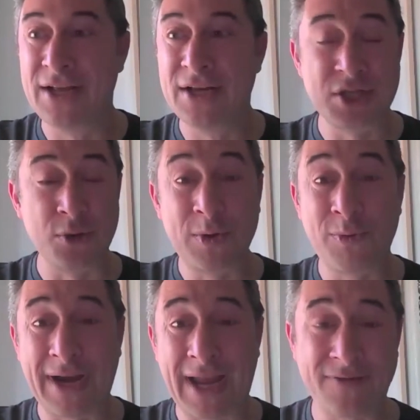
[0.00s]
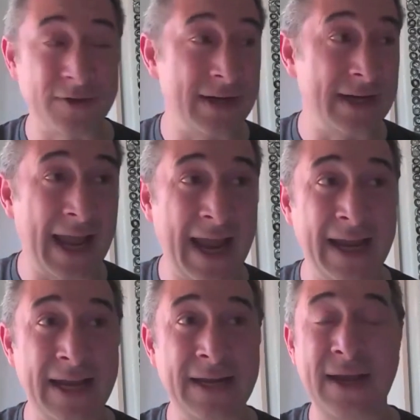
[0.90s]
So we went after it
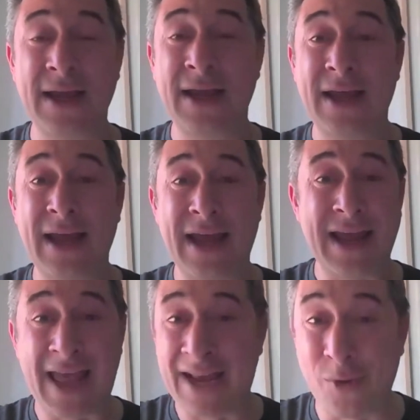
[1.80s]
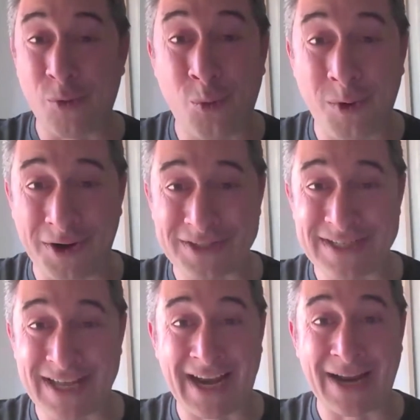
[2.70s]
and it worked.
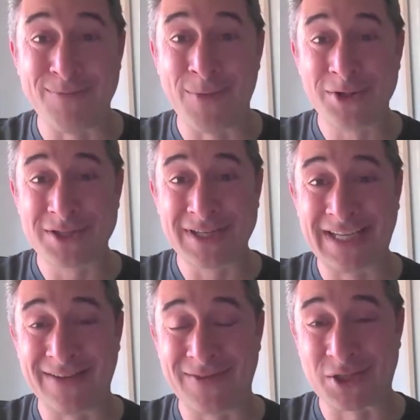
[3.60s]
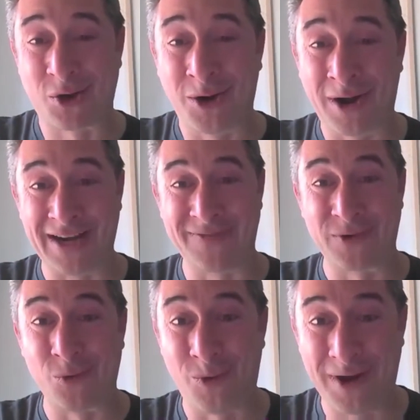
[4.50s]
And I mostly give us credit
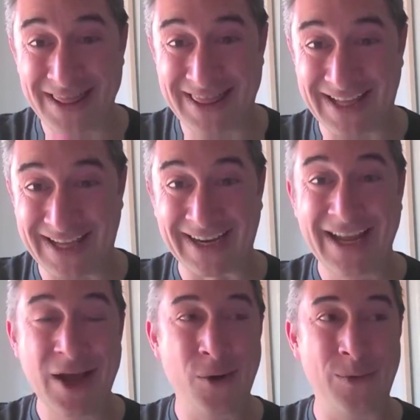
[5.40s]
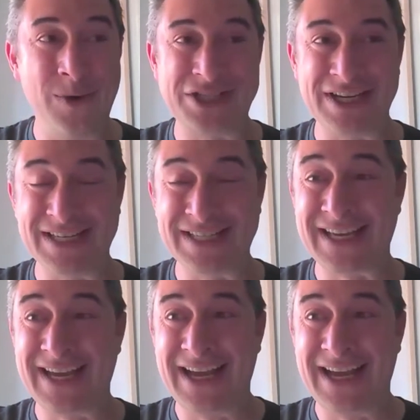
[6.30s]
for one thing, which is